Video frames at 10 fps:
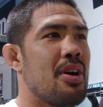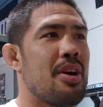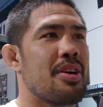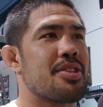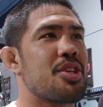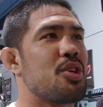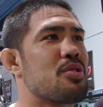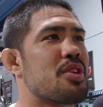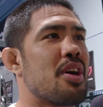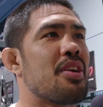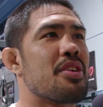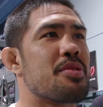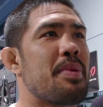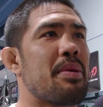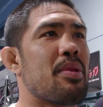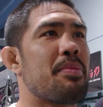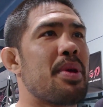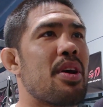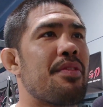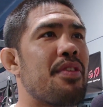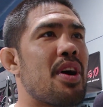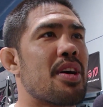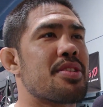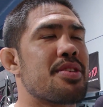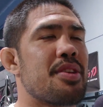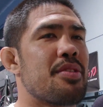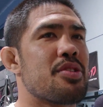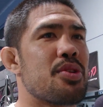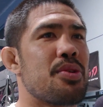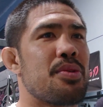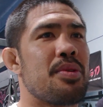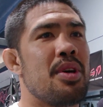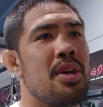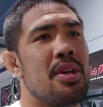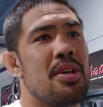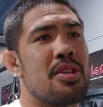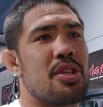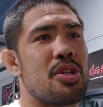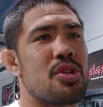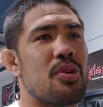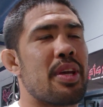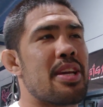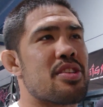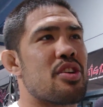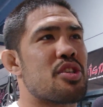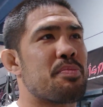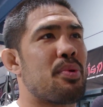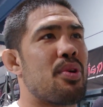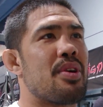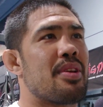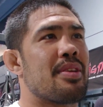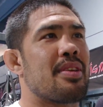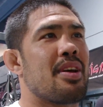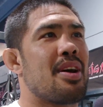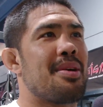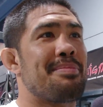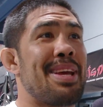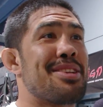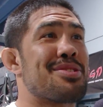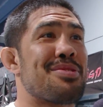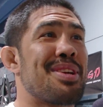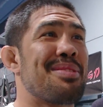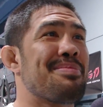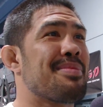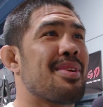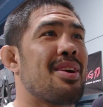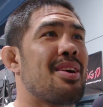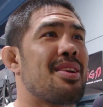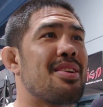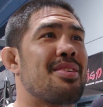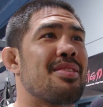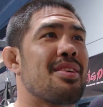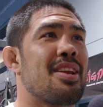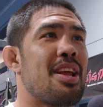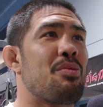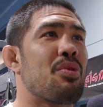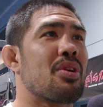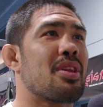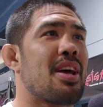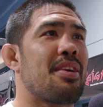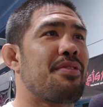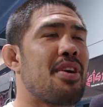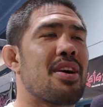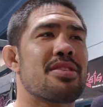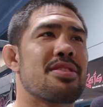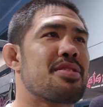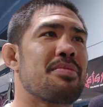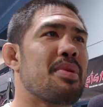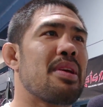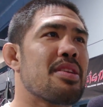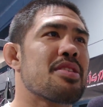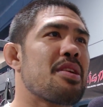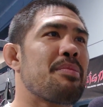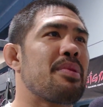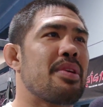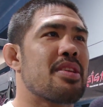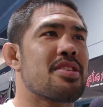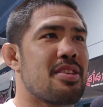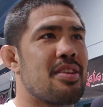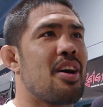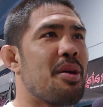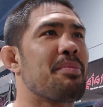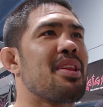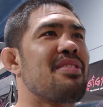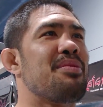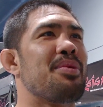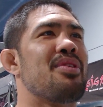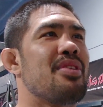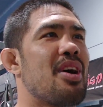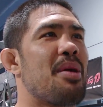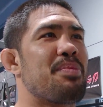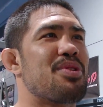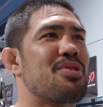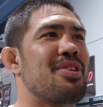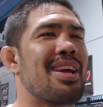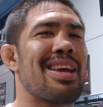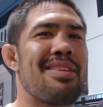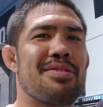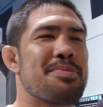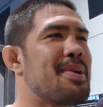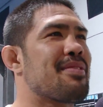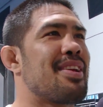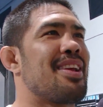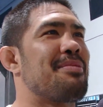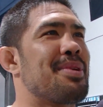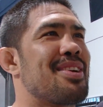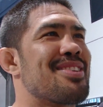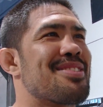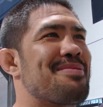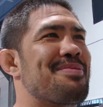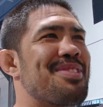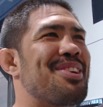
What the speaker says: It's a huge honor to be able to be on Fox, you know, to showcase our sport mainstream on a network like Fox. It's an unbelievable opportunity. I can't even speak right now because I'm